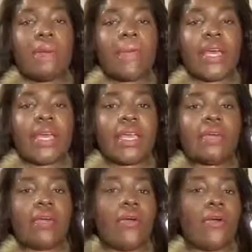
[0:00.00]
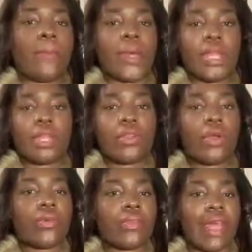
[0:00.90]
but um putting it
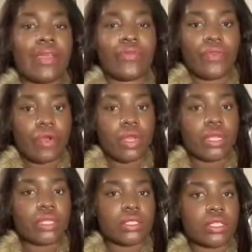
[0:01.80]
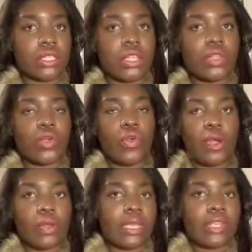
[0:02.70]
on like for a concealer
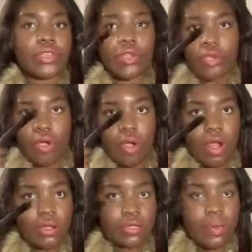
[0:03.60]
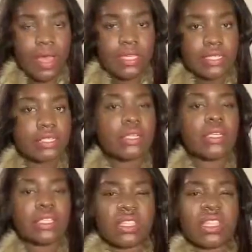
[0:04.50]
or again your hard spots
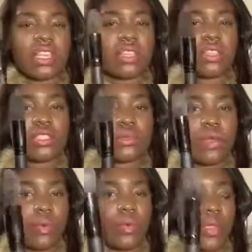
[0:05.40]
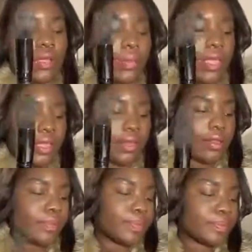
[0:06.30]
then yeah this one i would recommend
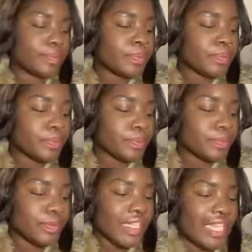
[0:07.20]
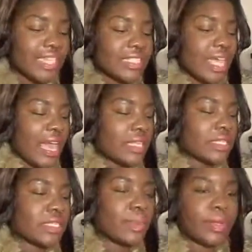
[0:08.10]
and it's kind
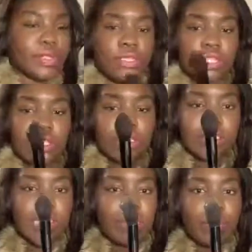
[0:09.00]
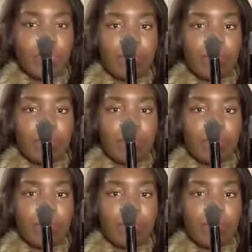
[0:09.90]
of similar to the tapered